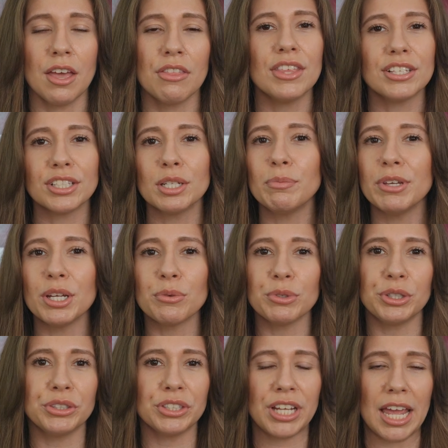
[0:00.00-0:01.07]
This could be a
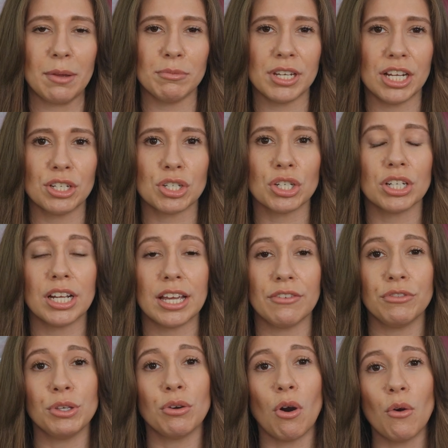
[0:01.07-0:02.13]
real game changer
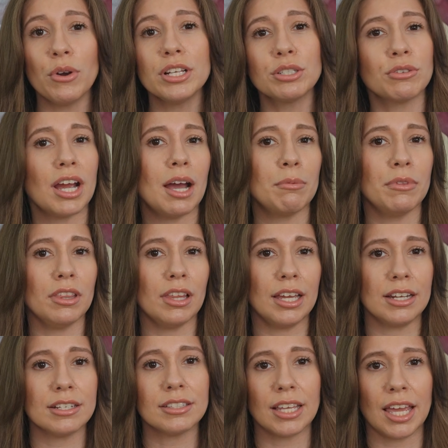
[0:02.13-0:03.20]
if you always grab the
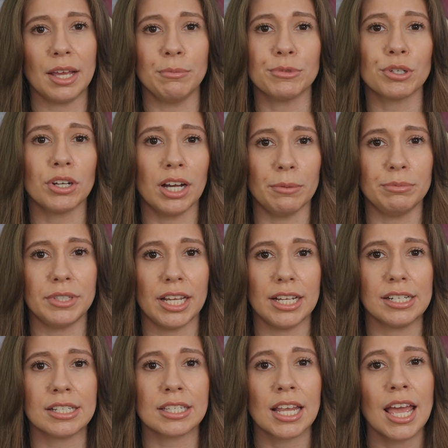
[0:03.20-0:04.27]
latest games or
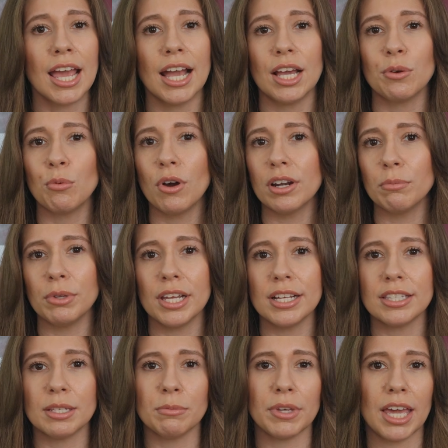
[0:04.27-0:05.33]
updates and want to play
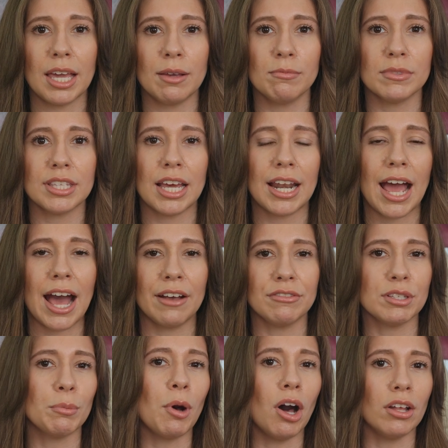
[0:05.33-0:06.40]
some games that have
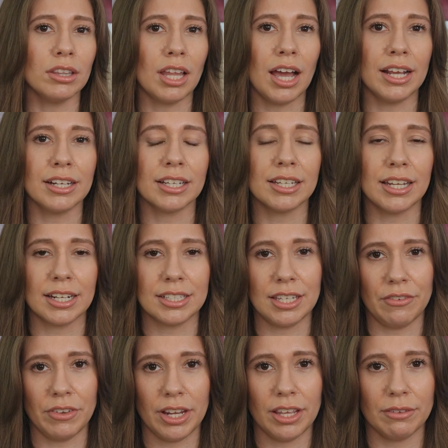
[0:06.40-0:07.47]
some online
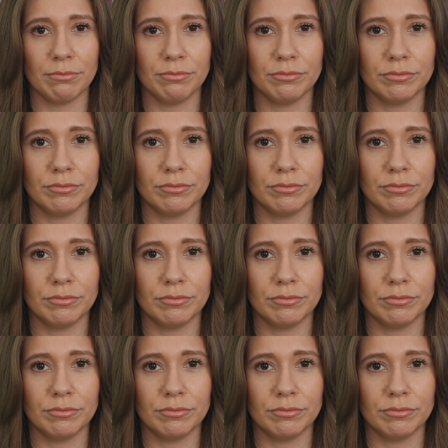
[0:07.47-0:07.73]
connectivity.